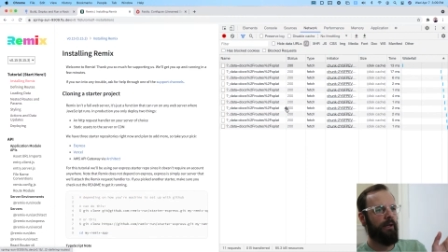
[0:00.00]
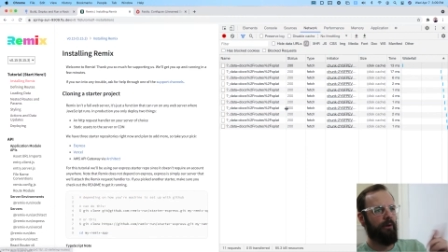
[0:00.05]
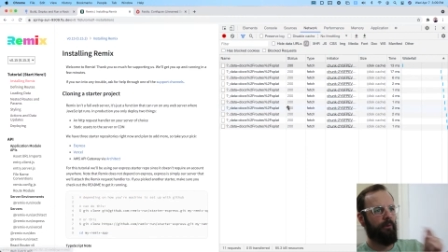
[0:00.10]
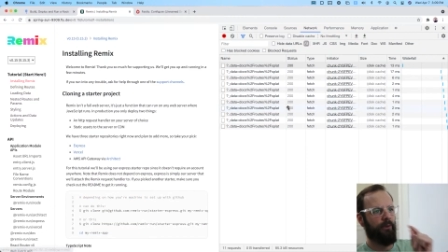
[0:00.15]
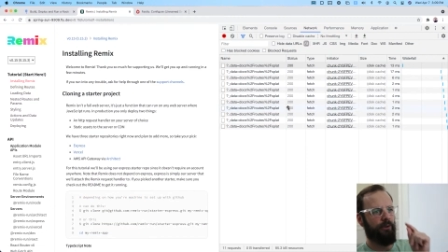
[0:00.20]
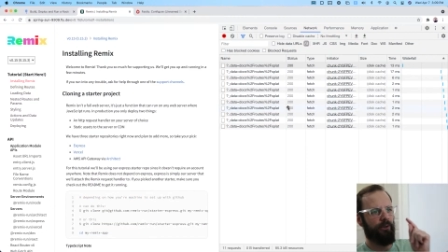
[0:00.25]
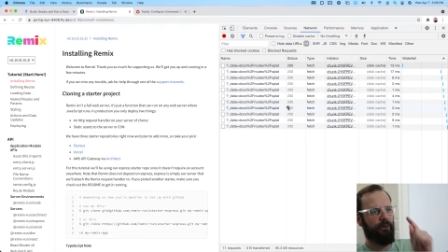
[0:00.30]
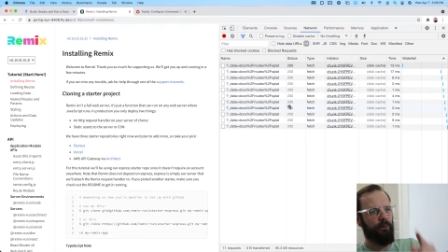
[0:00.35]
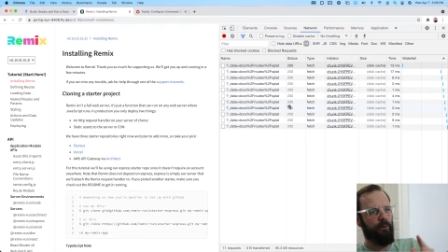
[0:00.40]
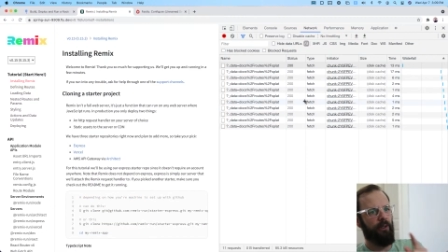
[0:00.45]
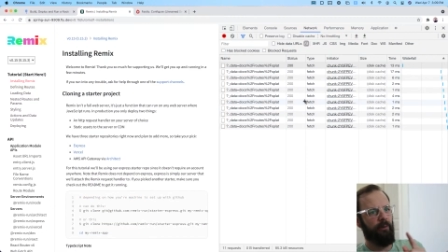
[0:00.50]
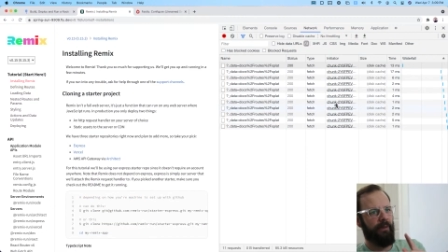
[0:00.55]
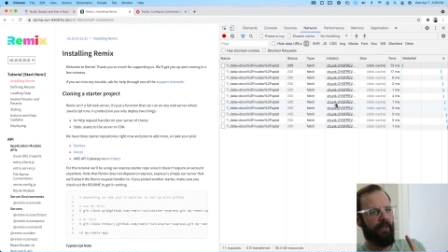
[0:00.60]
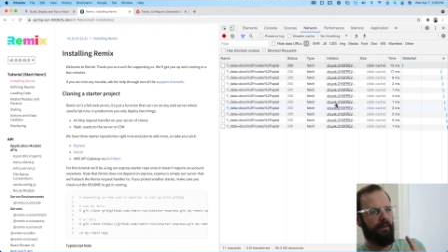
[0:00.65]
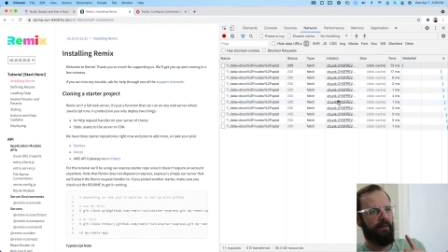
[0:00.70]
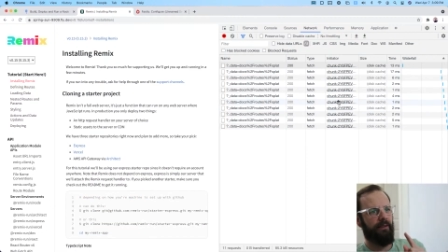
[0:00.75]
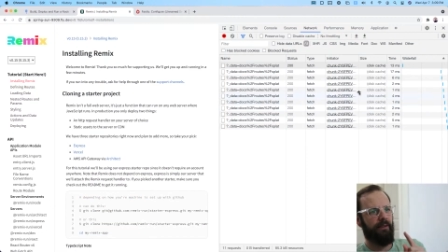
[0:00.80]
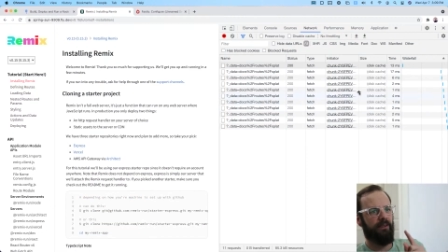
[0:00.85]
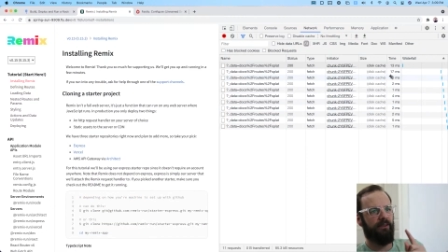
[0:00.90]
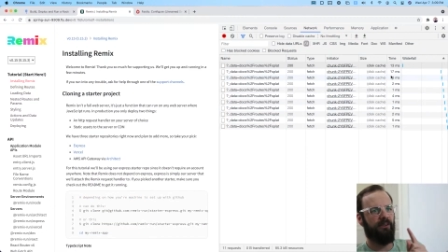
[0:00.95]
What's cool
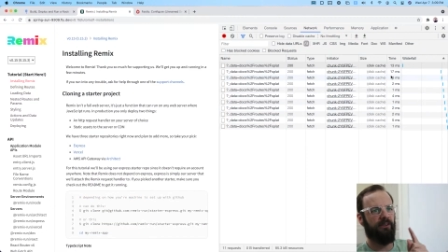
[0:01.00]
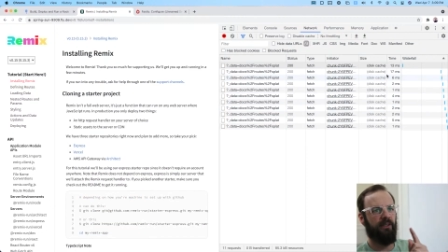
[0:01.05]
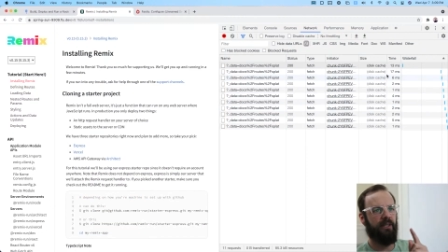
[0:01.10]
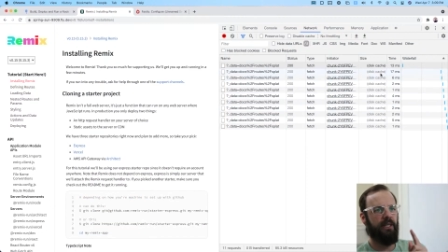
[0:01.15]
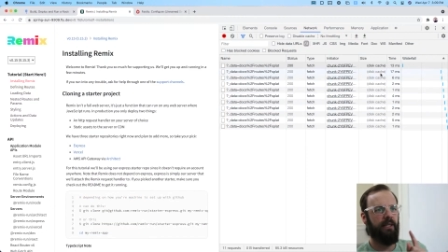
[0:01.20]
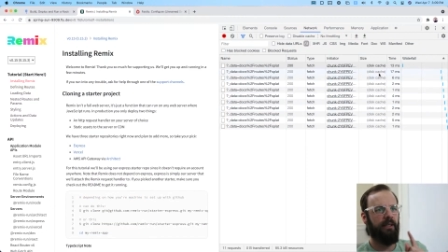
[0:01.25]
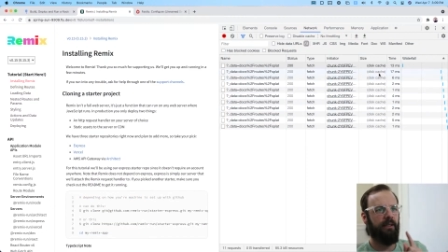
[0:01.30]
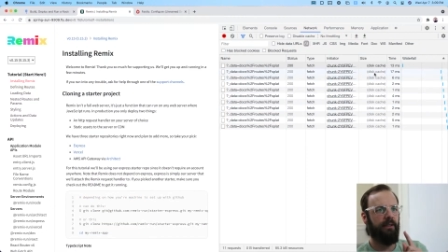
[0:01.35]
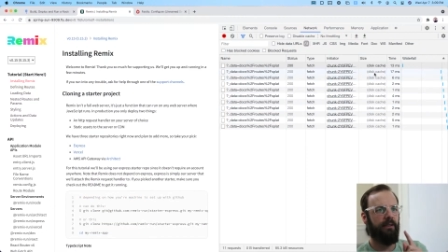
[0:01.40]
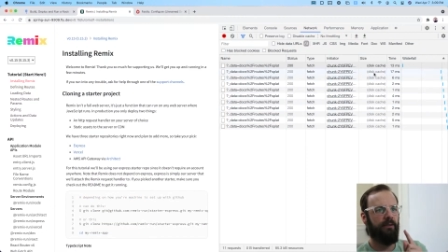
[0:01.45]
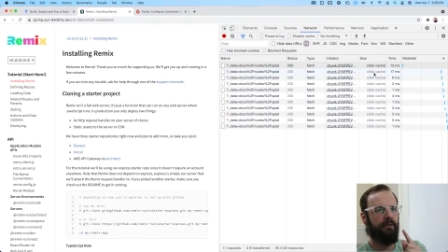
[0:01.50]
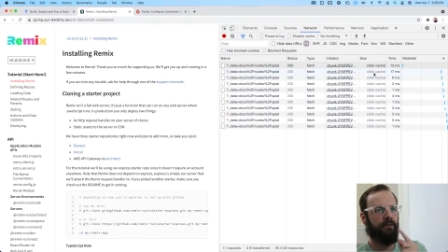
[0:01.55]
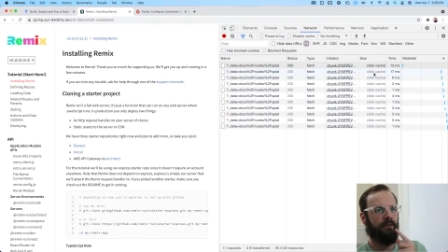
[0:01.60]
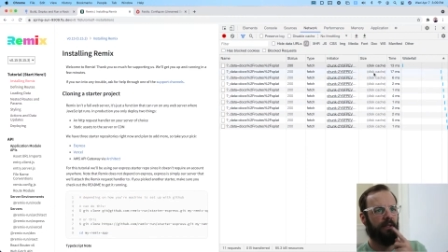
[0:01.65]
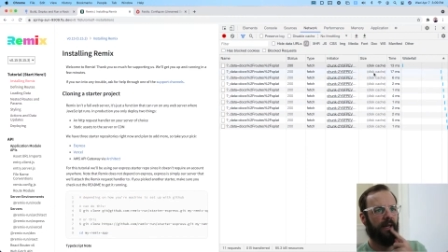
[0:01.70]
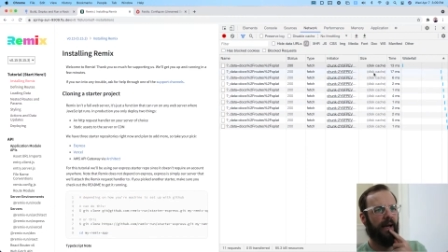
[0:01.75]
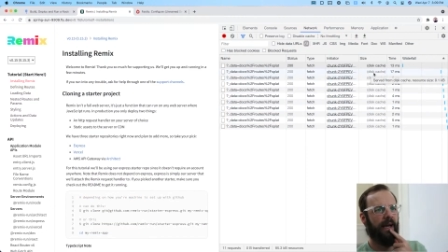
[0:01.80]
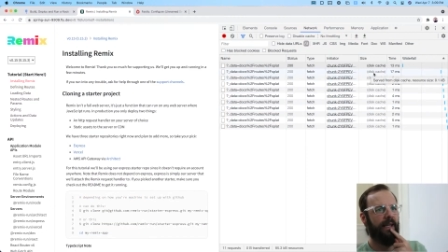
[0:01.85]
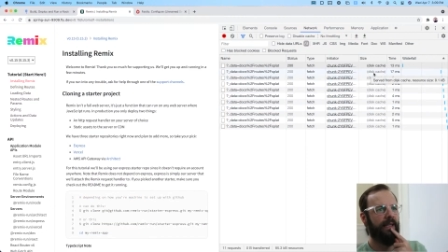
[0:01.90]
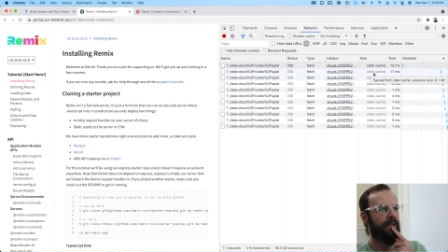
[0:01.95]
about this is
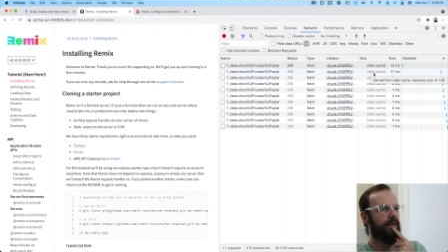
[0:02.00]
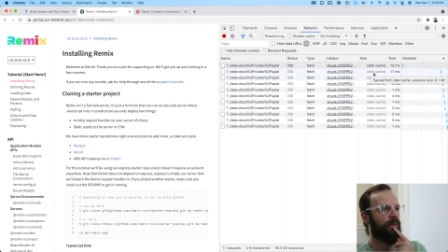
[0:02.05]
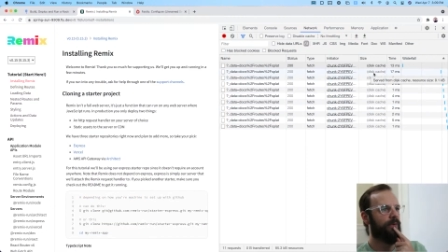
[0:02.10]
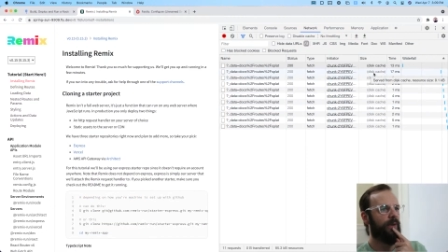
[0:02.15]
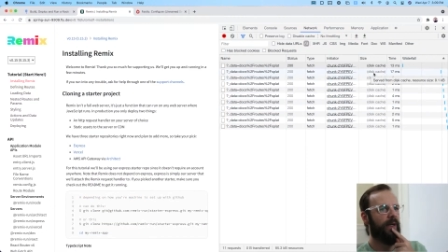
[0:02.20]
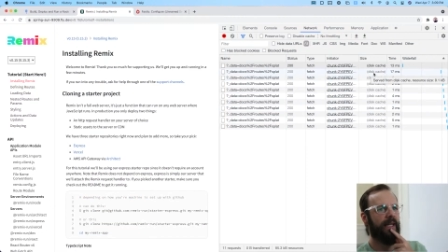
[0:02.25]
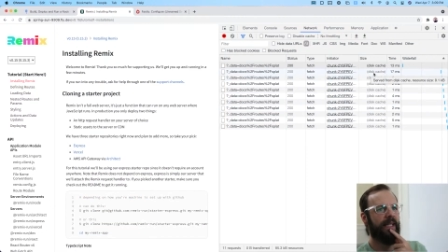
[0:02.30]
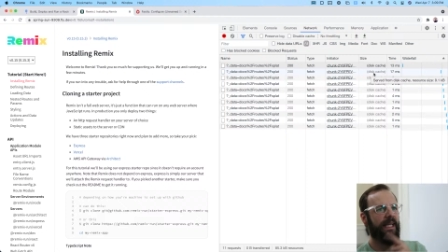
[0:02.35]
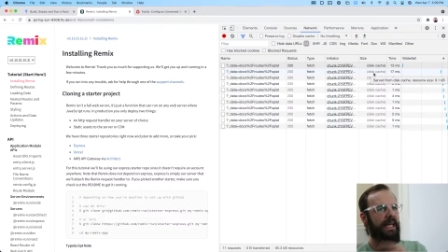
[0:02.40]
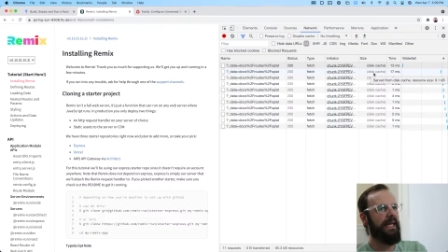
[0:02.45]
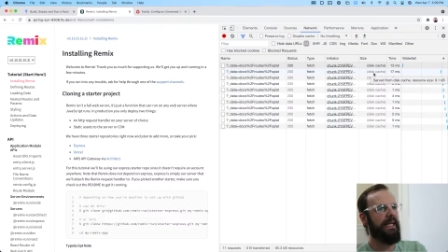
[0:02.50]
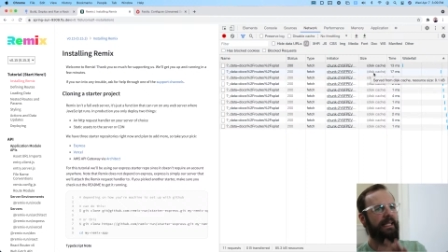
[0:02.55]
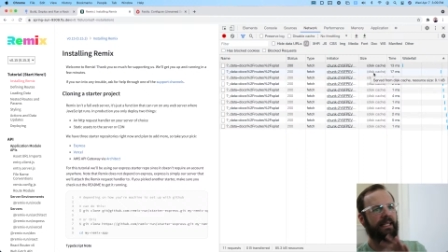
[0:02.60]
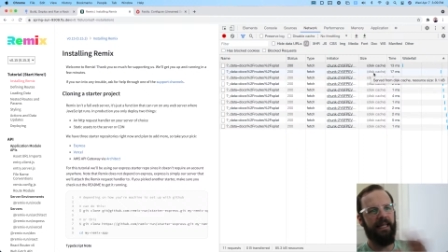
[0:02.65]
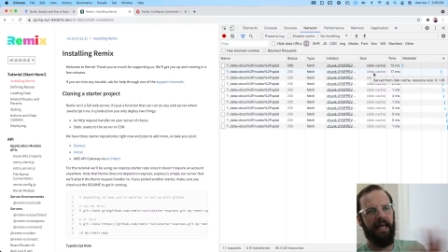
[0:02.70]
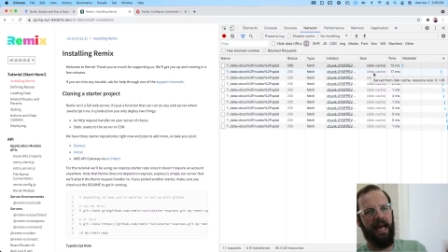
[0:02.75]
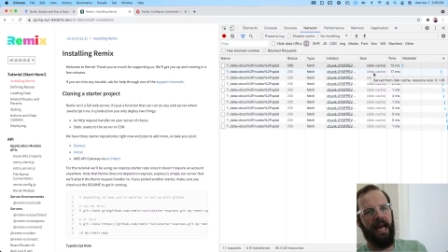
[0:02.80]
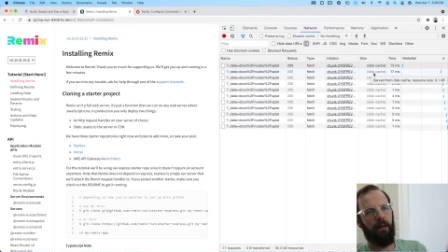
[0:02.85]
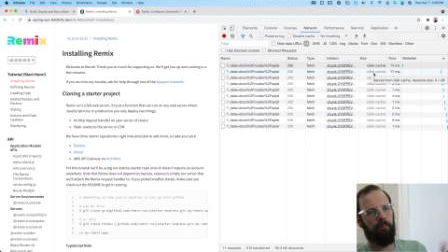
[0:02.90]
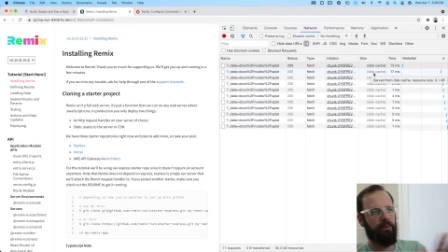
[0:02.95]
I didn't write
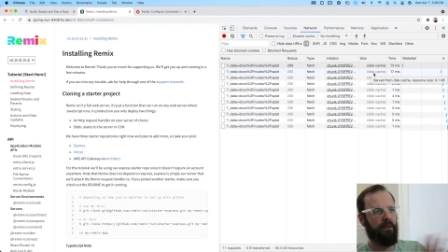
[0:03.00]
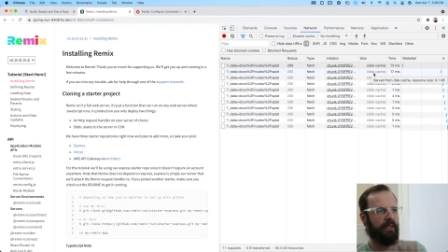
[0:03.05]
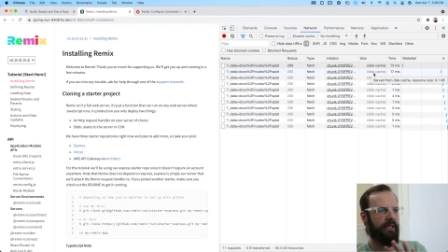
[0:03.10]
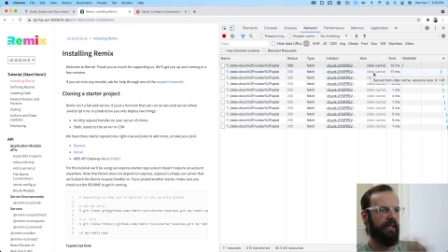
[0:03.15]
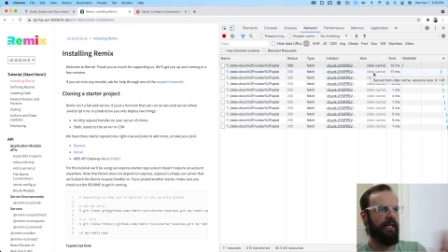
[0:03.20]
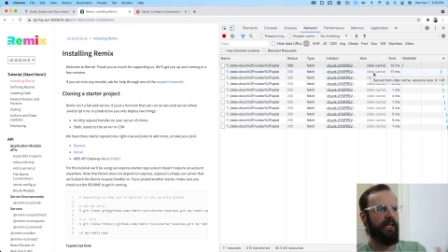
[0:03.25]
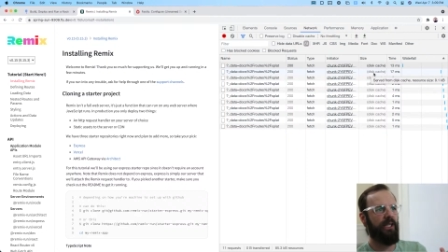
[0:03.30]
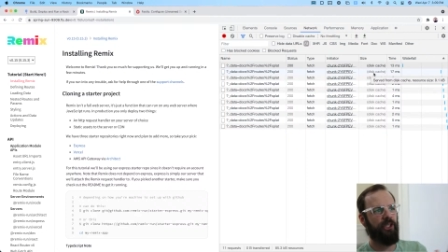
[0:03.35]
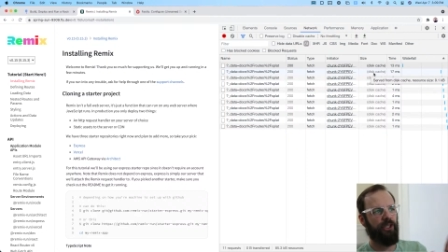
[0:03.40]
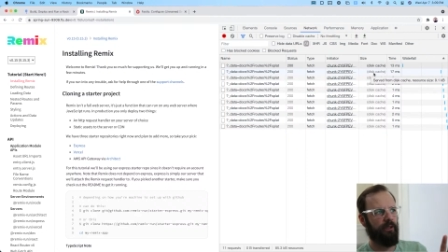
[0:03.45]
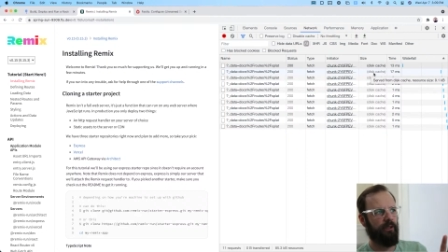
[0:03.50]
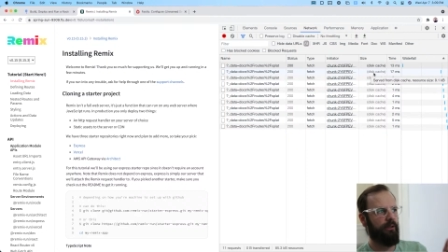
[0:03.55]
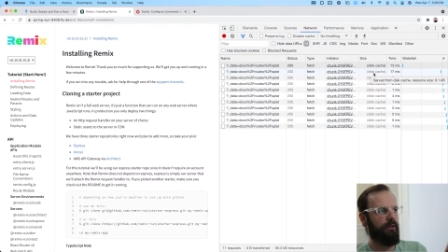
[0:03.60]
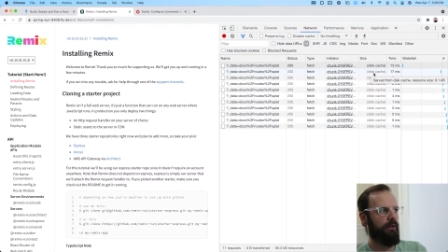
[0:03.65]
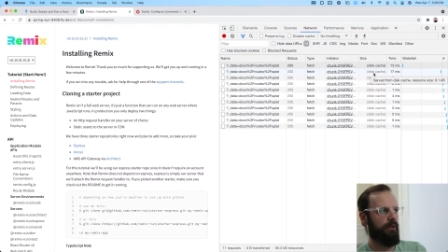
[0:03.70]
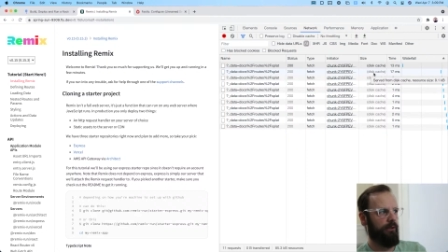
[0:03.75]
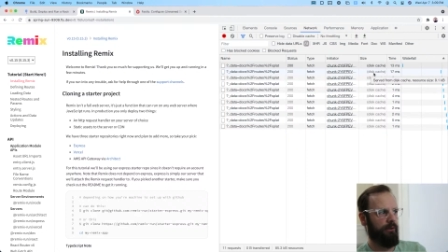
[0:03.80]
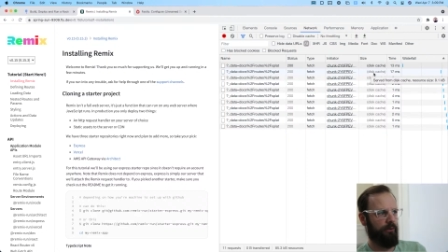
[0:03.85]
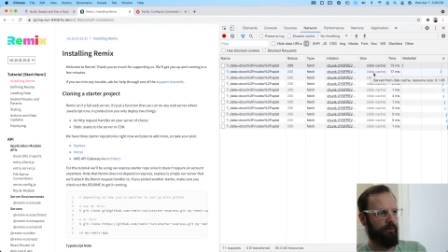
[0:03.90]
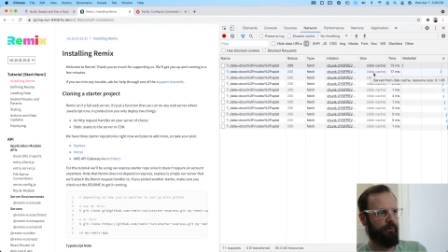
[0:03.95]
any application
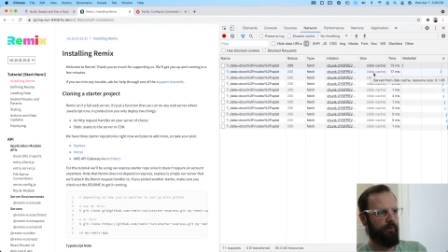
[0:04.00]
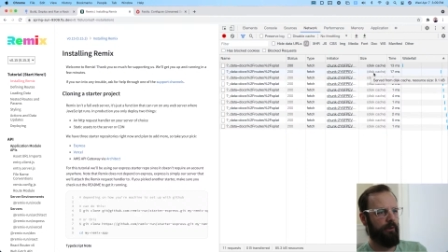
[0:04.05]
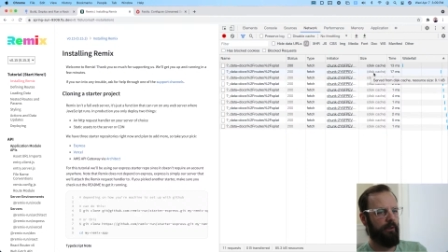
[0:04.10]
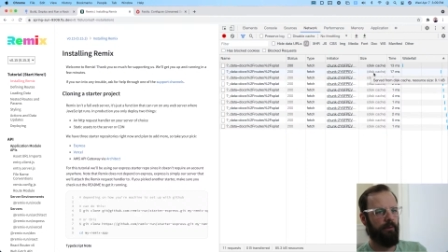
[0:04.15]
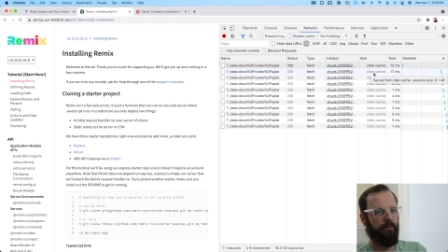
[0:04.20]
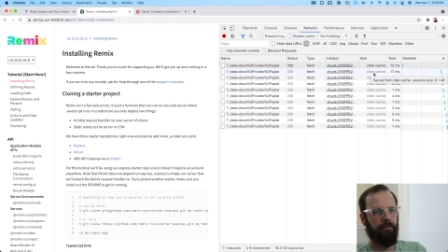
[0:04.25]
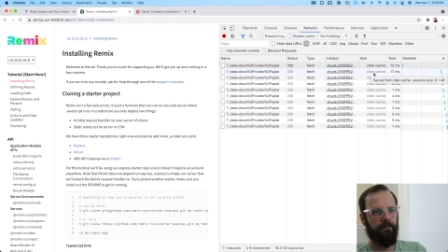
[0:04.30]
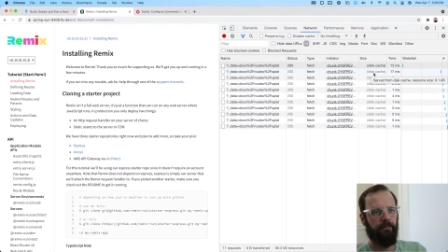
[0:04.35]
code